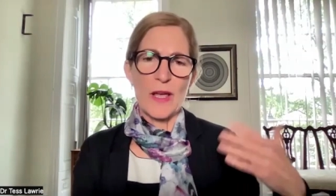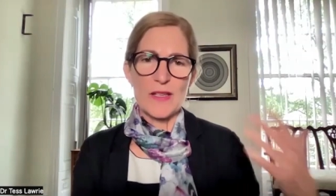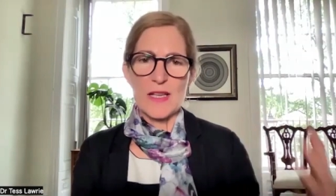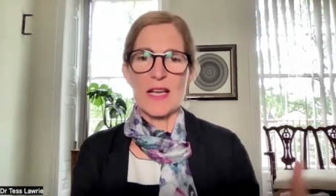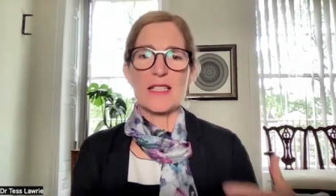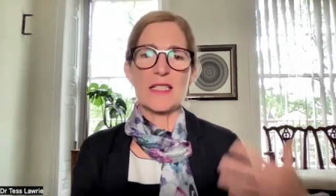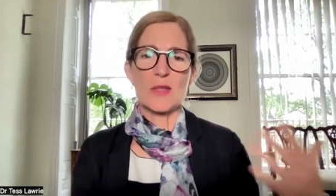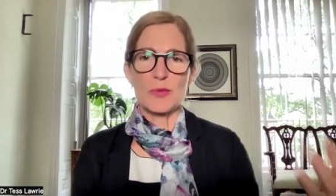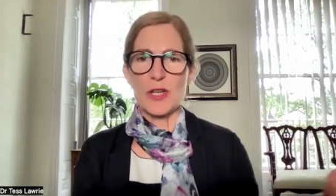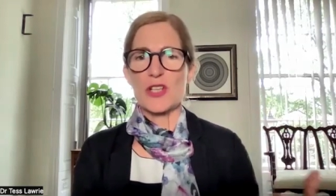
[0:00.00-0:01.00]
anxiety and
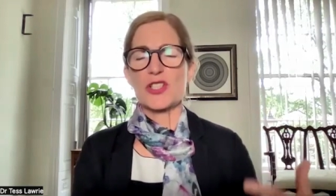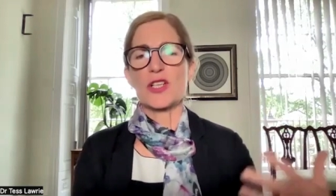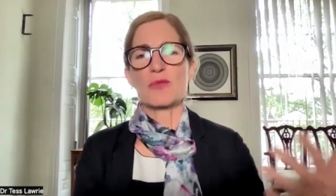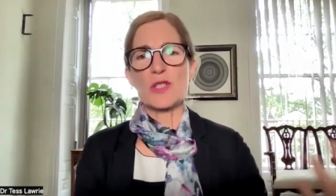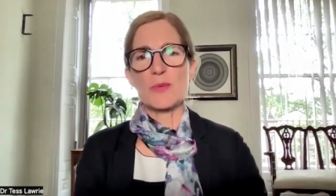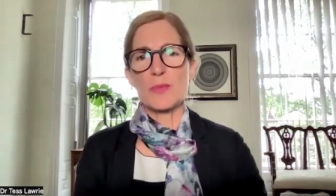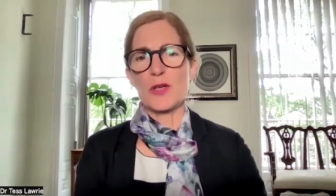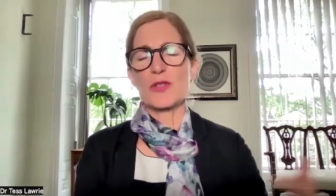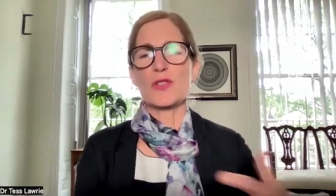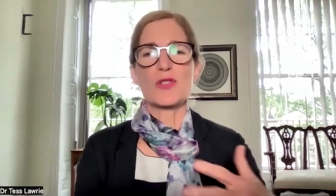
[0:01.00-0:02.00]
depression in
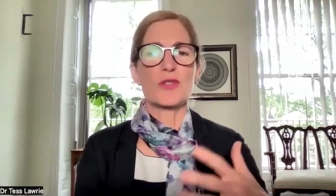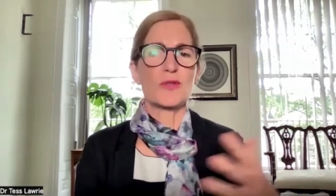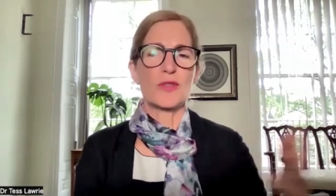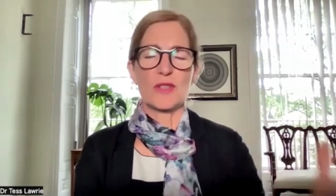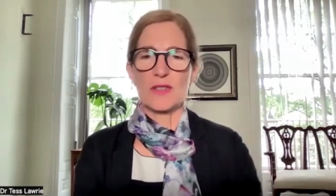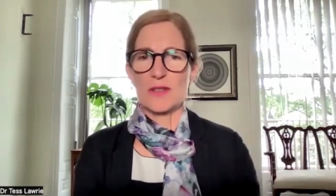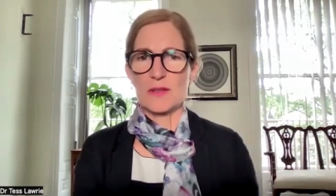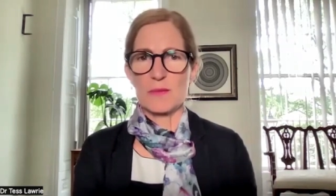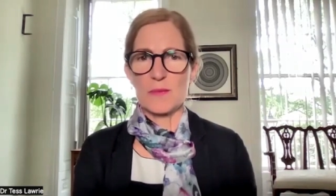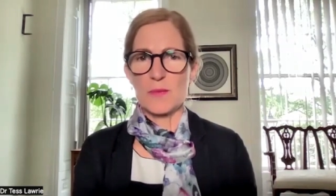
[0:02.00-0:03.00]
response to the
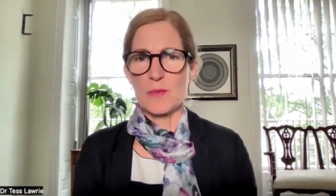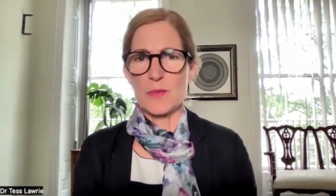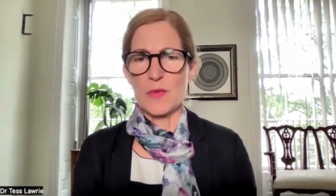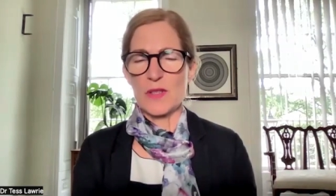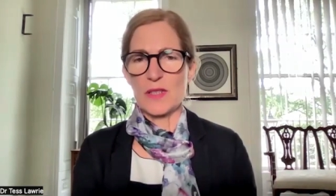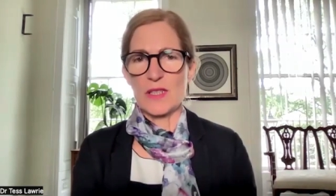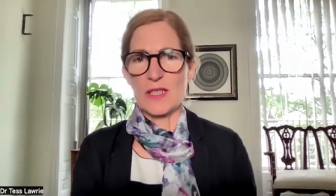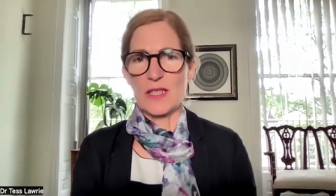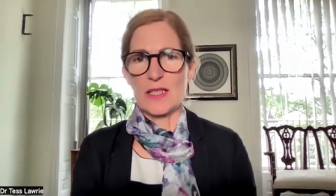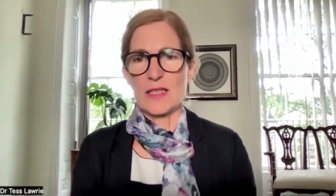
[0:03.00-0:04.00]

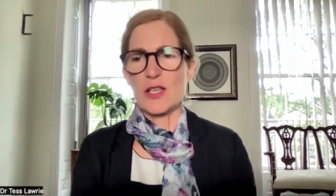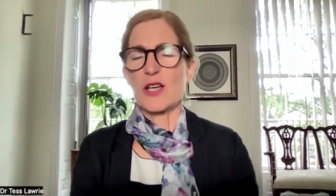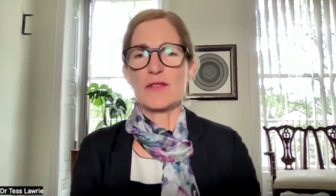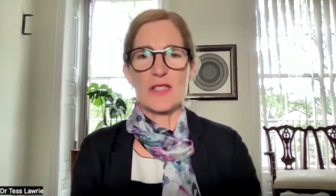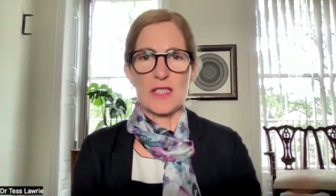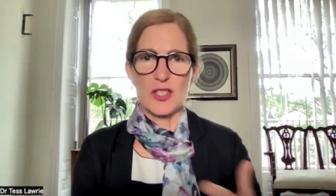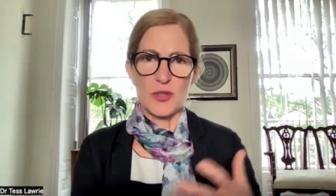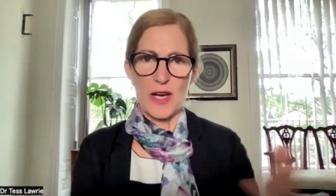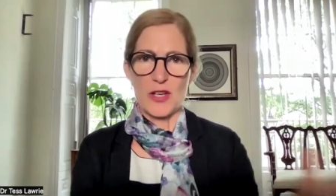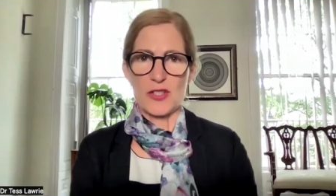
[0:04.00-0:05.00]
COVID
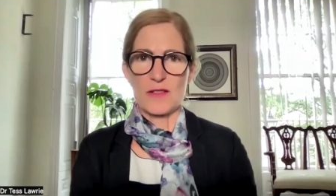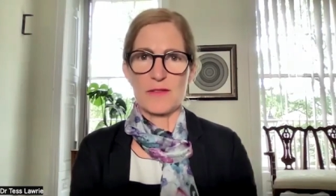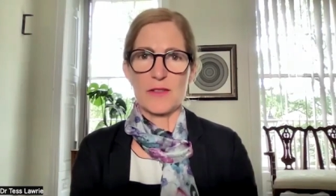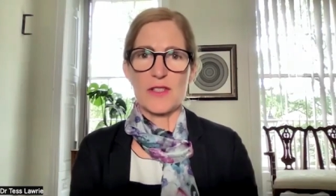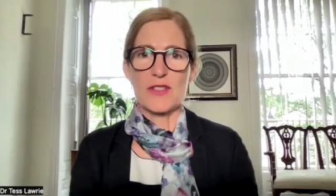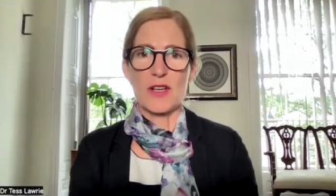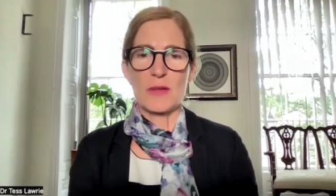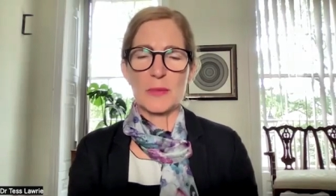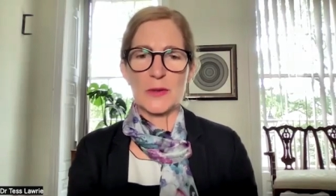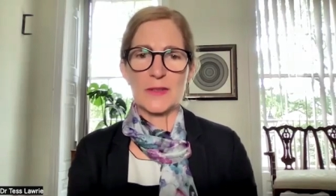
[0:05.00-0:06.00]
situation, for
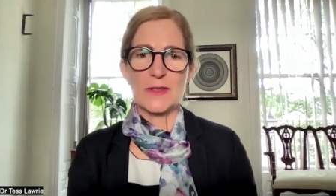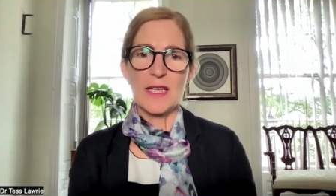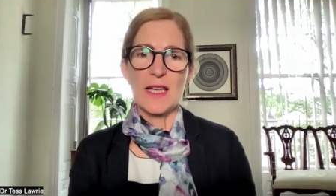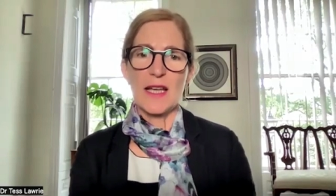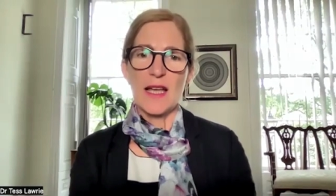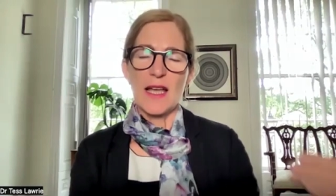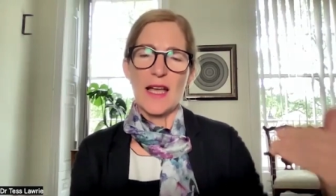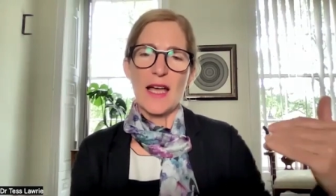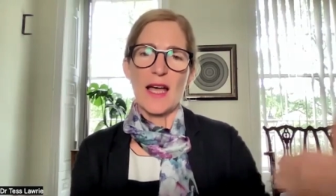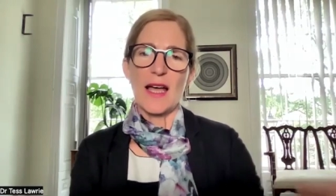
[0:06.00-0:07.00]
example,
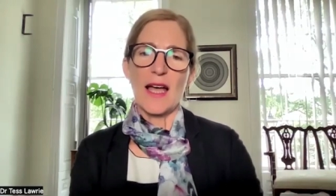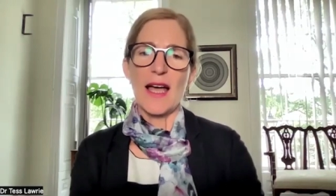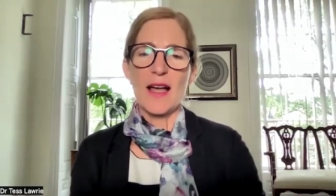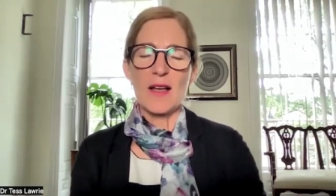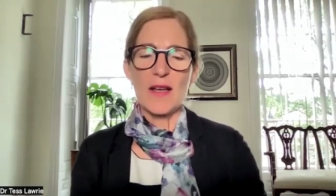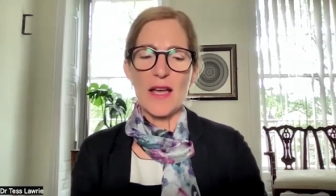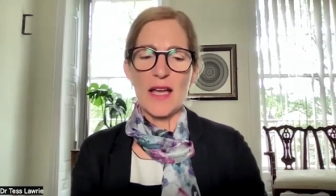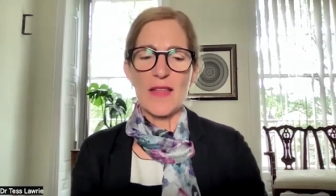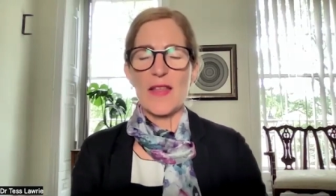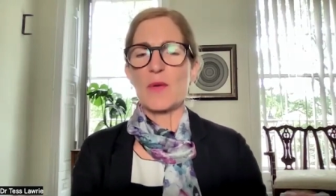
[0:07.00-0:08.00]
how,
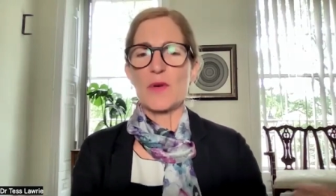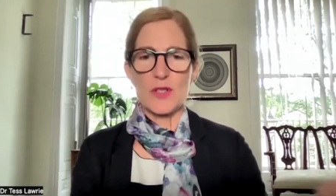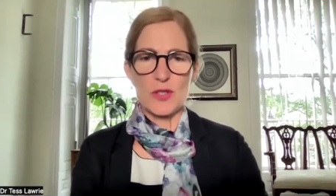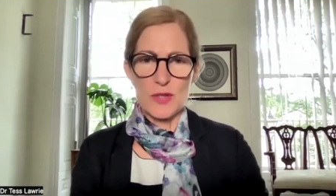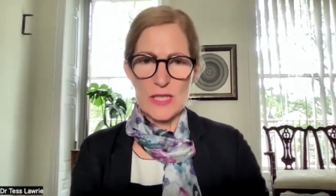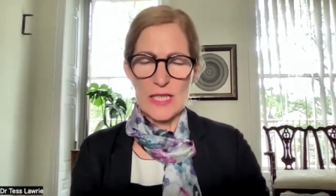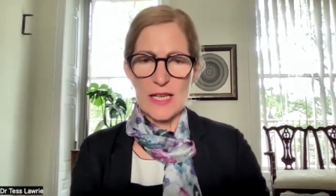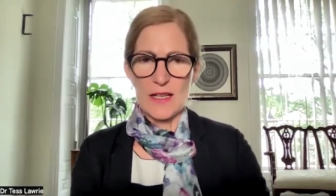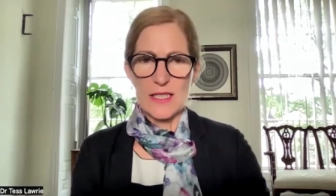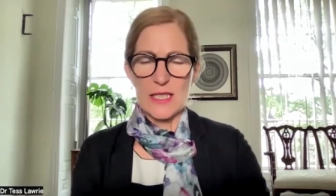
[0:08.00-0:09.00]
and they were to seek
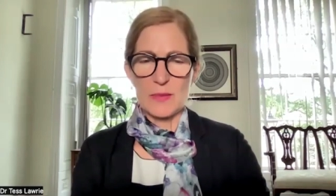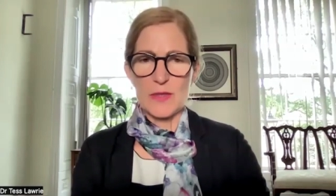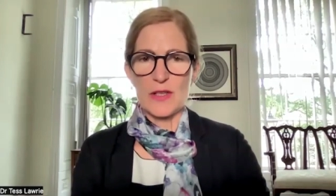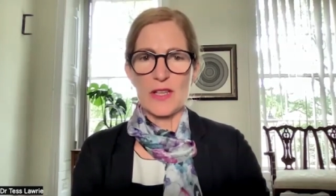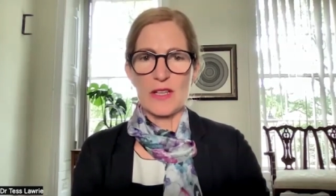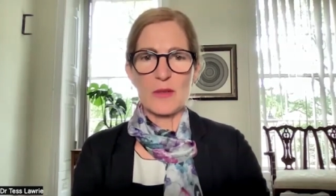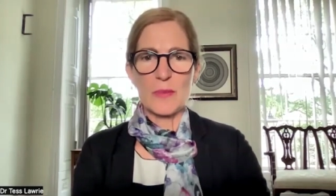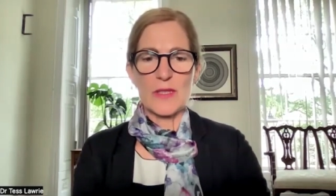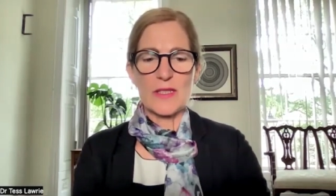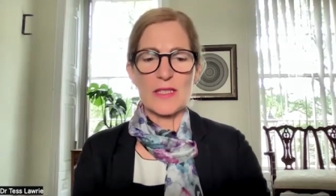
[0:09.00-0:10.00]
out a
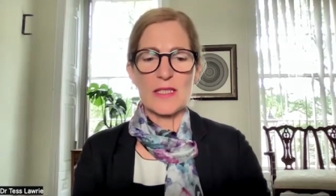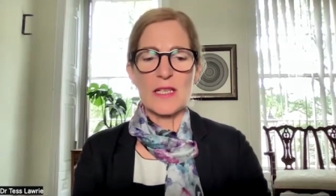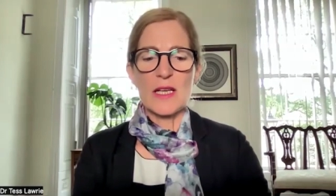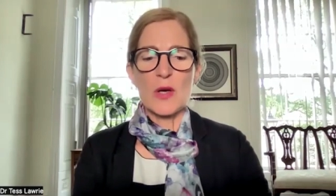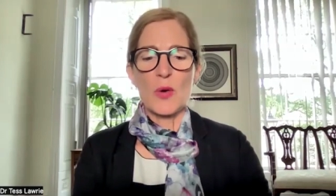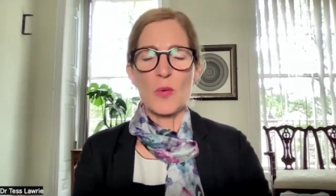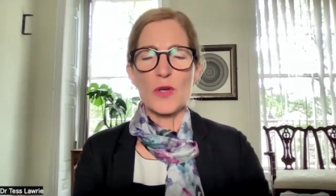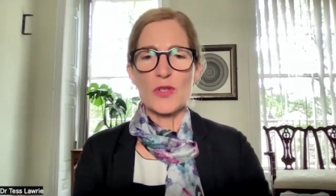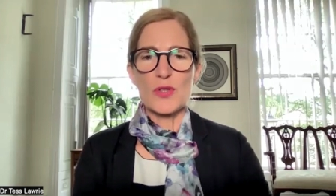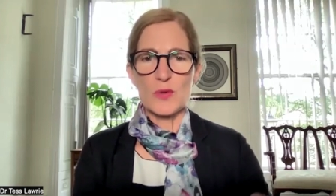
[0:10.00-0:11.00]
hypnotherapist,
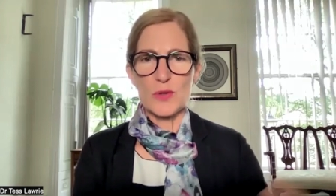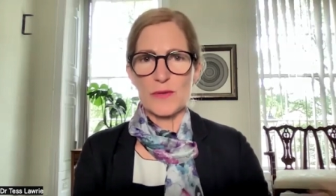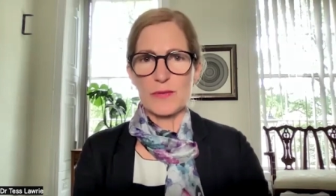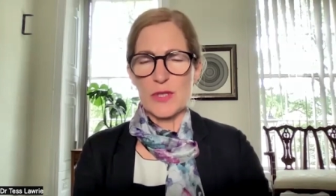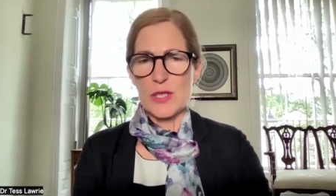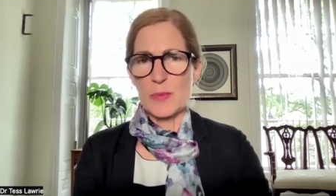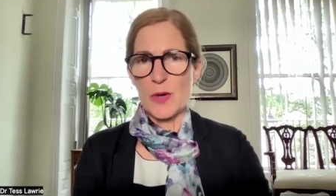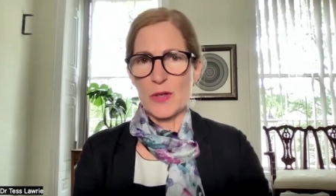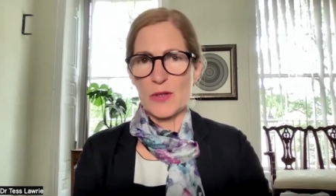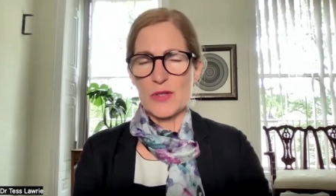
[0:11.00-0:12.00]
what sort of
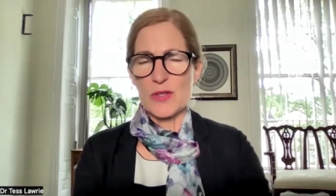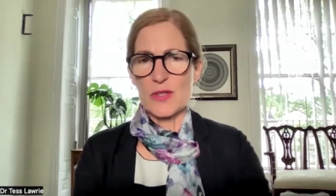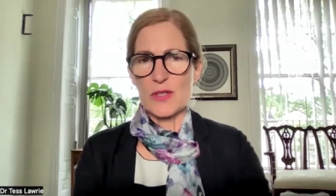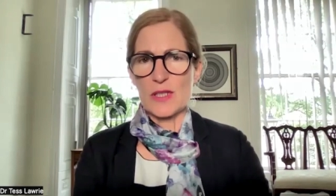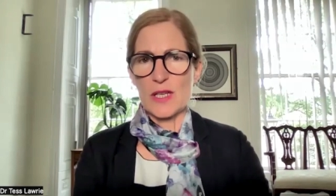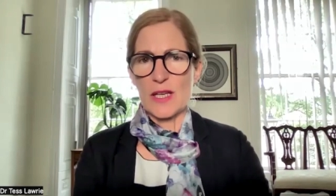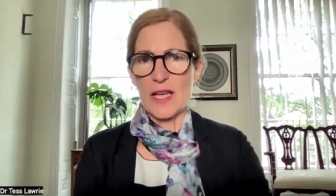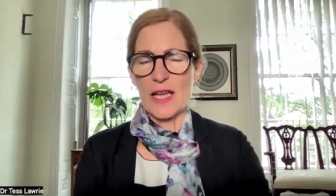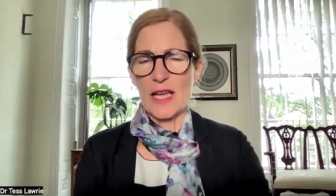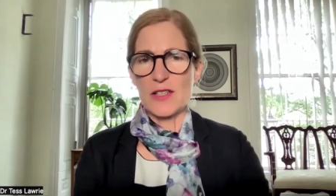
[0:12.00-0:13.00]
response
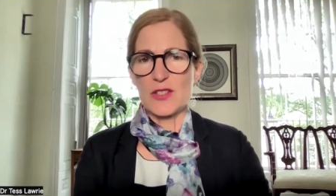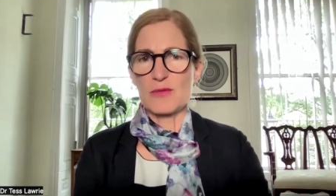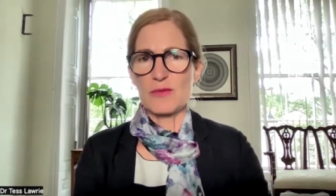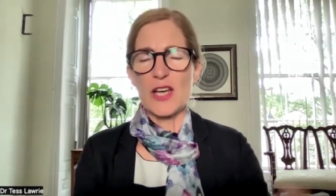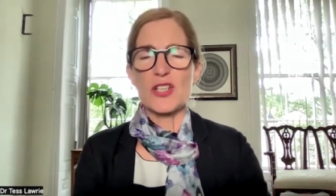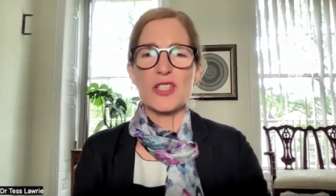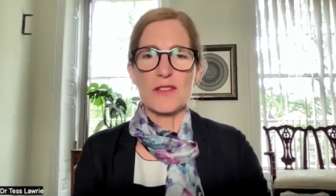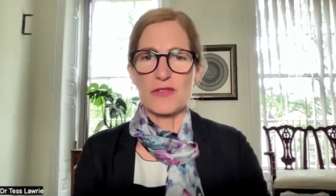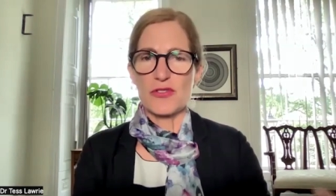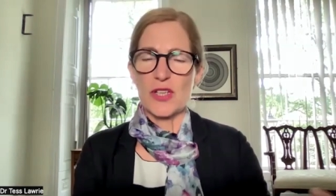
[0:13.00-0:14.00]
and duration
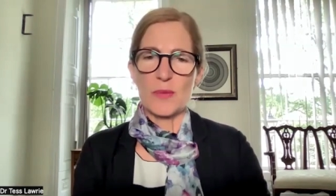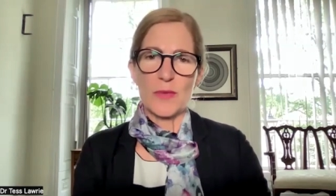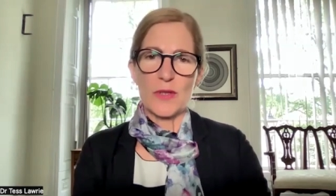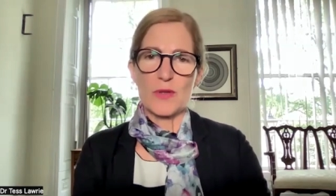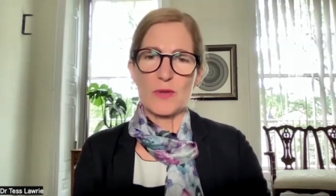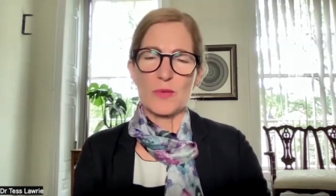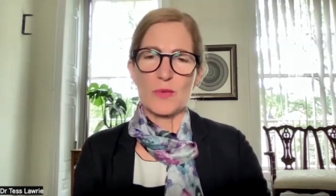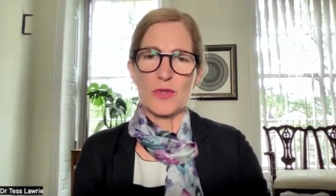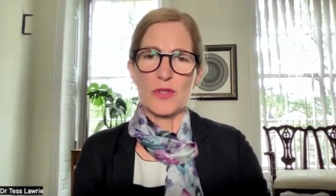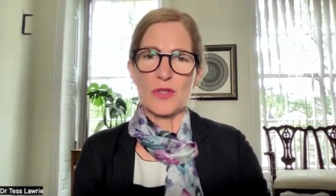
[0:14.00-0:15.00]
of treatment
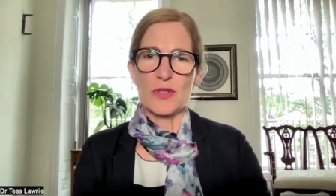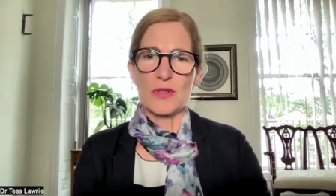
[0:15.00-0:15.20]
would